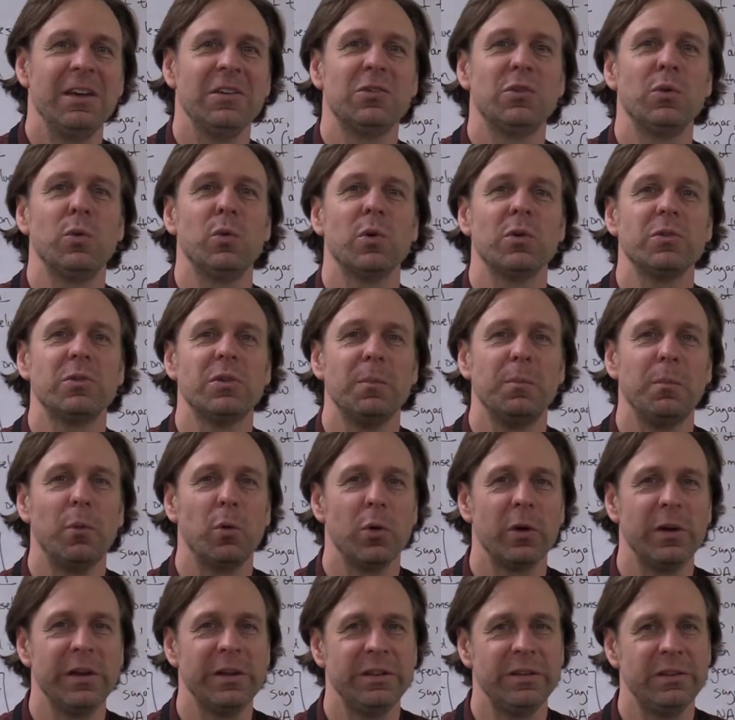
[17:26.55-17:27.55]
Towards a
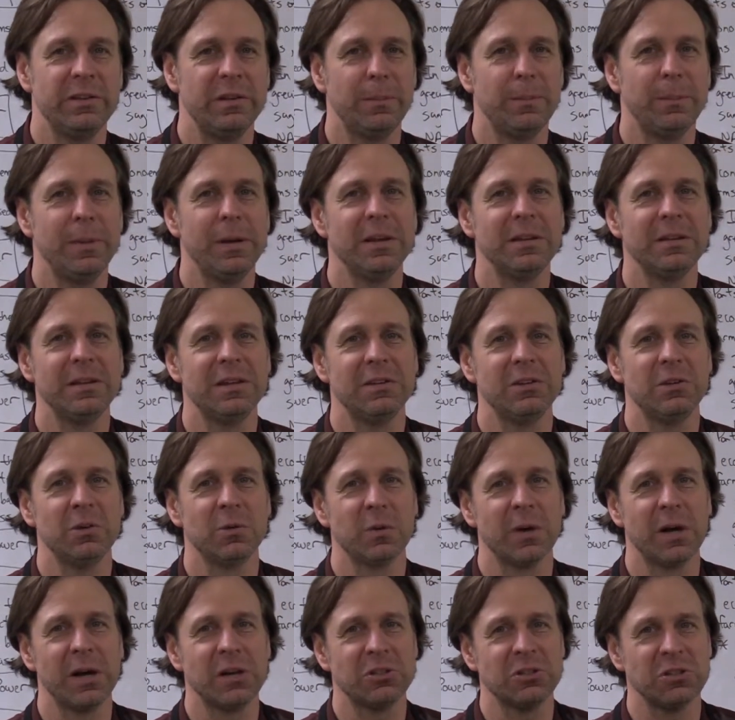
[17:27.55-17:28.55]
more independent
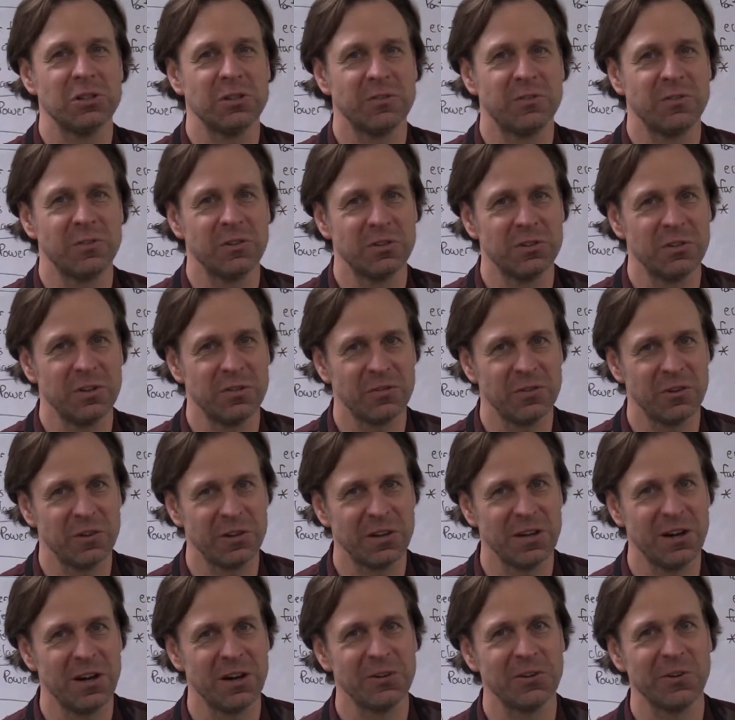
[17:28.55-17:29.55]
direction for different
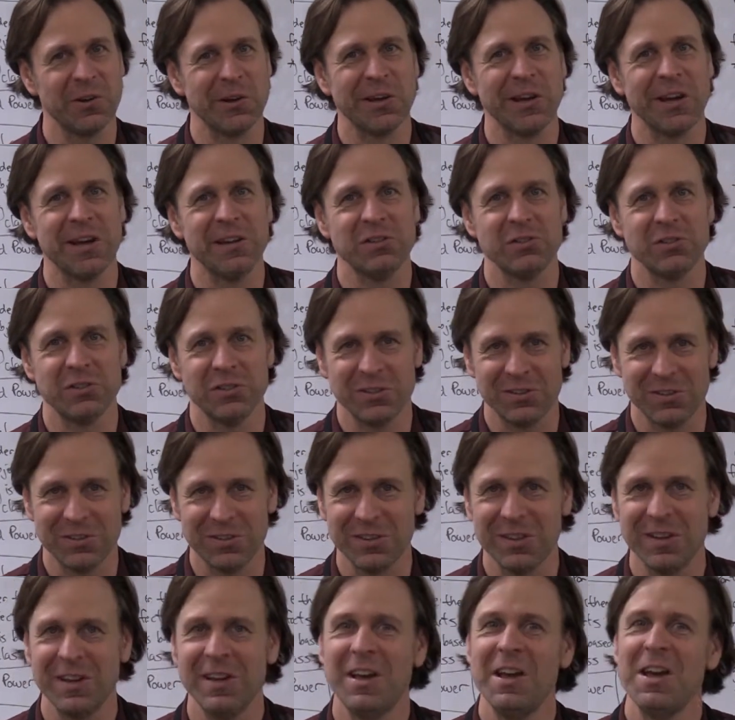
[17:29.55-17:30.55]

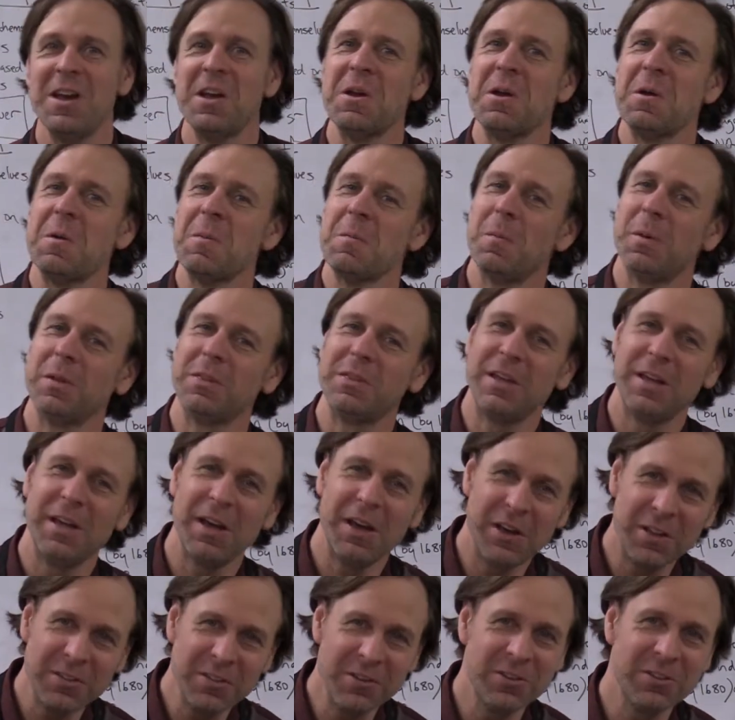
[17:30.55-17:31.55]
congregations. But the
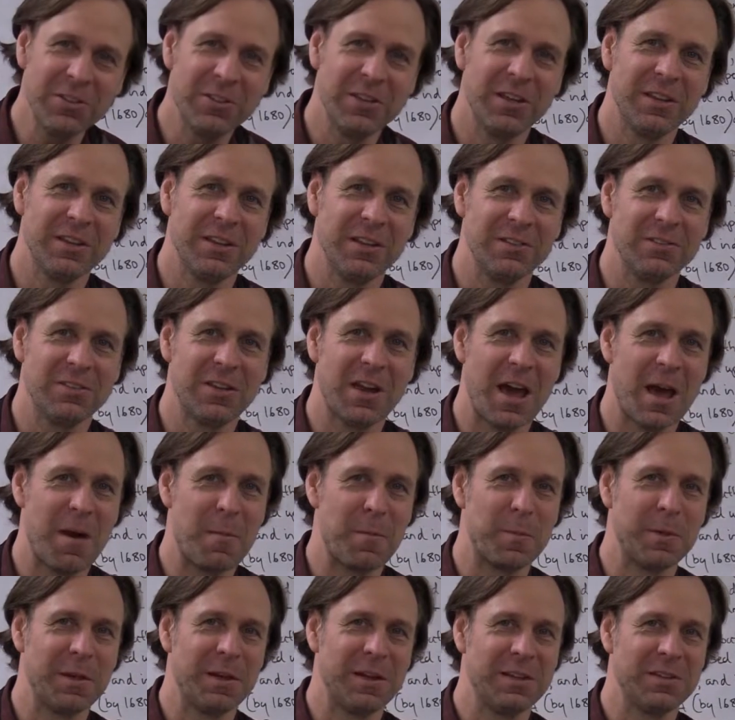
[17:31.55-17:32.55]
other thing that's
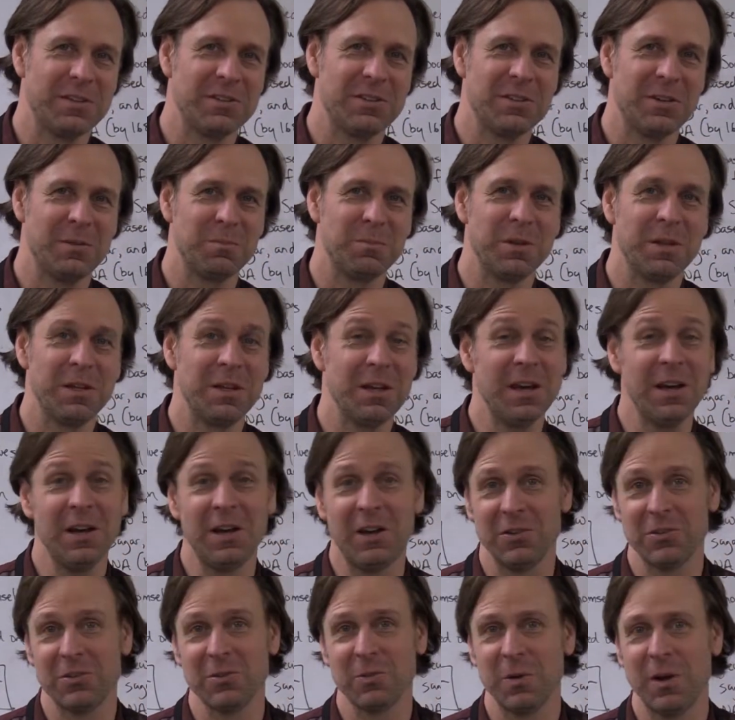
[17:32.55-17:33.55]
happening is something
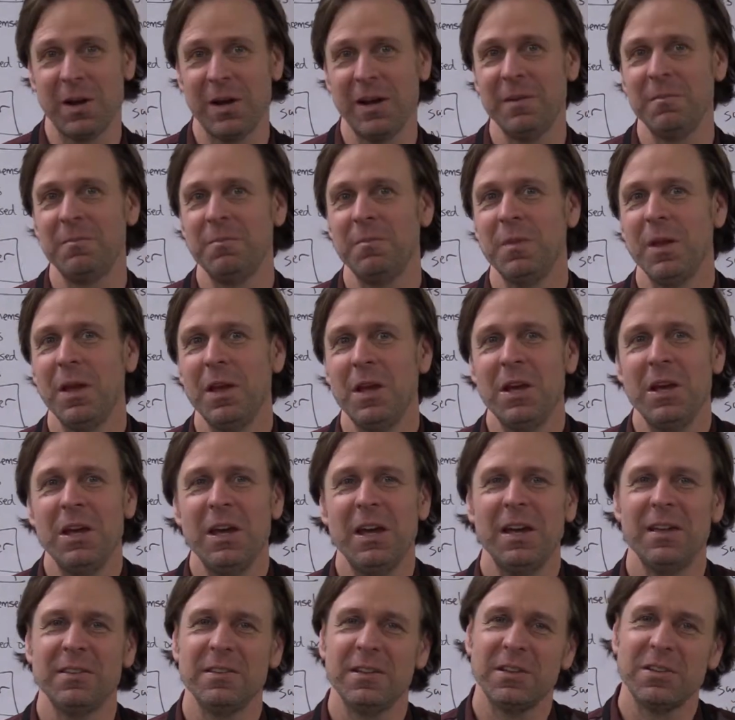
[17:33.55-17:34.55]
else, right?
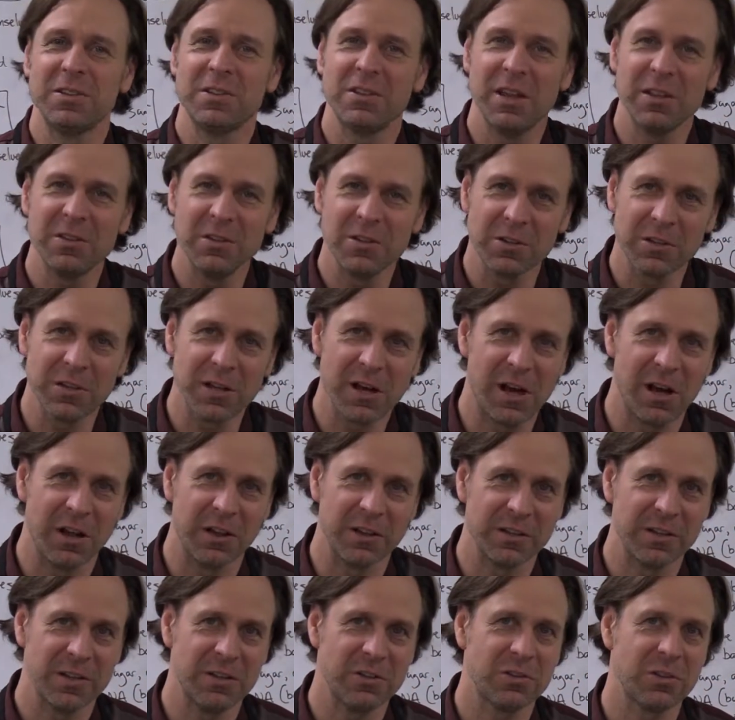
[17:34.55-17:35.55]
In the southern
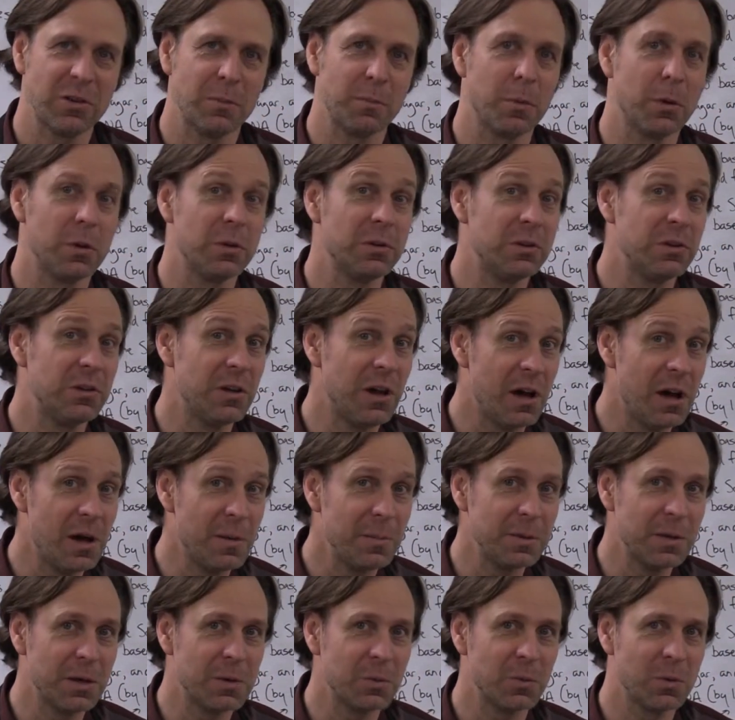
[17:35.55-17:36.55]
colonies, the
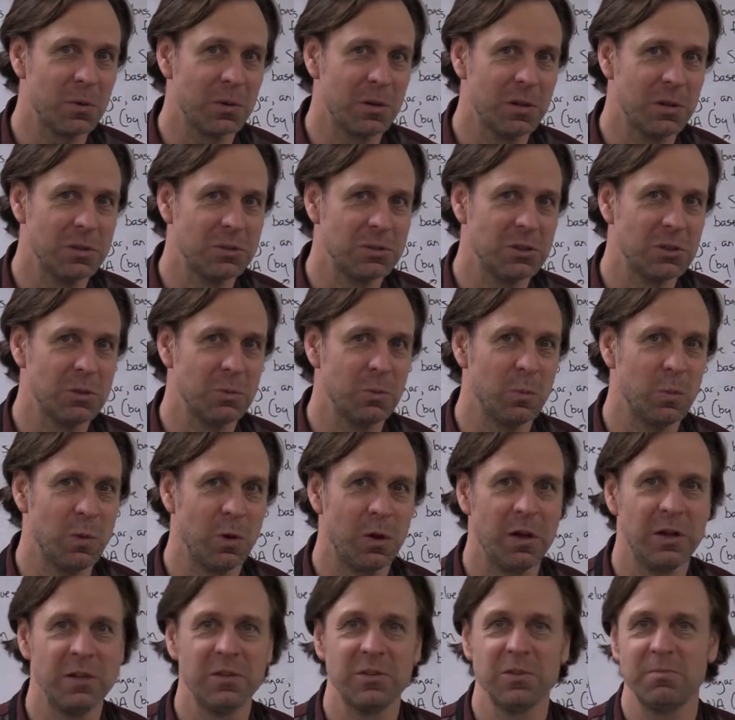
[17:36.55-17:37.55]
predominant religion
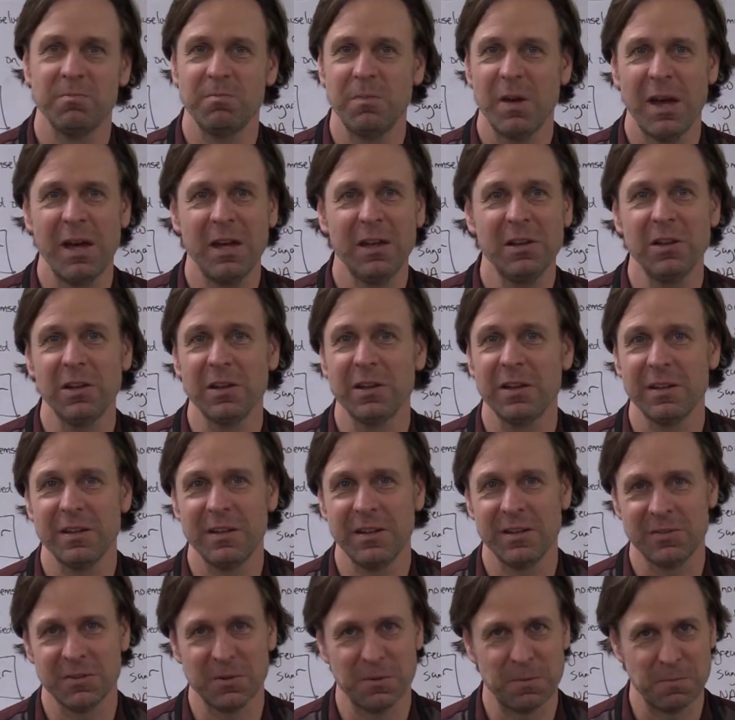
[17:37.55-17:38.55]
was
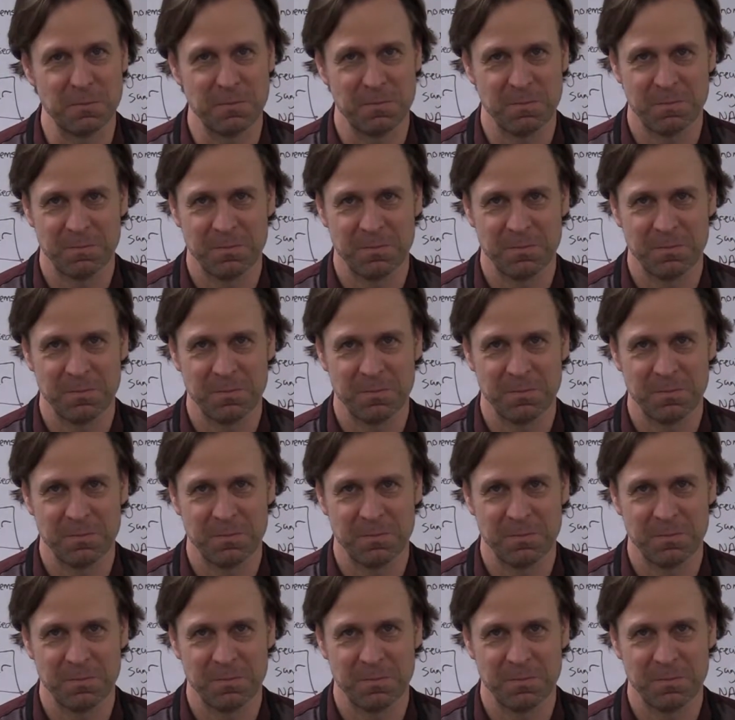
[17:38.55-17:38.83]
Anglicanism.